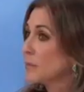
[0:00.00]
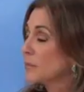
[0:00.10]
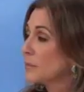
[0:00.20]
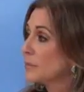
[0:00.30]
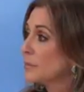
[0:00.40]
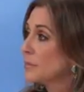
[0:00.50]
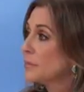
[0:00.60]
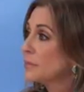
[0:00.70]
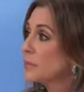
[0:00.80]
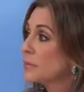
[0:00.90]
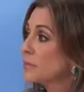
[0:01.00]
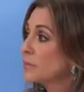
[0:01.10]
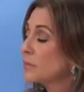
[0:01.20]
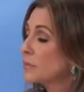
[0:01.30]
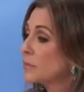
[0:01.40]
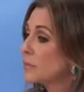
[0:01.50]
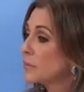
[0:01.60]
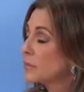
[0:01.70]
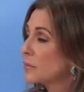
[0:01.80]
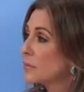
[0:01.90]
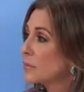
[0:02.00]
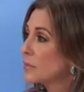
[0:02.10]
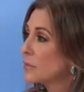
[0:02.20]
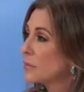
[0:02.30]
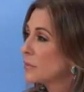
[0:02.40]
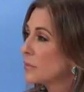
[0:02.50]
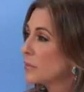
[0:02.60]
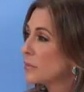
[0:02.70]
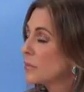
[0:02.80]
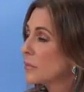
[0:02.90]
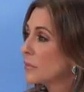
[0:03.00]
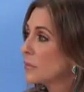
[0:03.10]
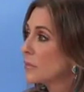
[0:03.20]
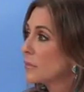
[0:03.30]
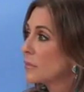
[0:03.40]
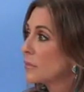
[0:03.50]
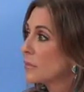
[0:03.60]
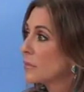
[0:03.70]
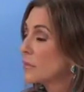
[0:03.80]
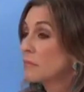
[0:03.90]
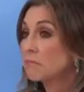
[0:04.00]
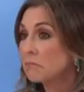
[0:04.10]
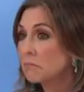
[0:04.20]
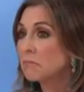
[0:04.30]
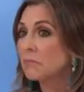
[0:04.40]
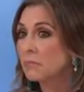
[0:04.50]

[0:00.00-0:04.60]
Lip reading: (not speaking)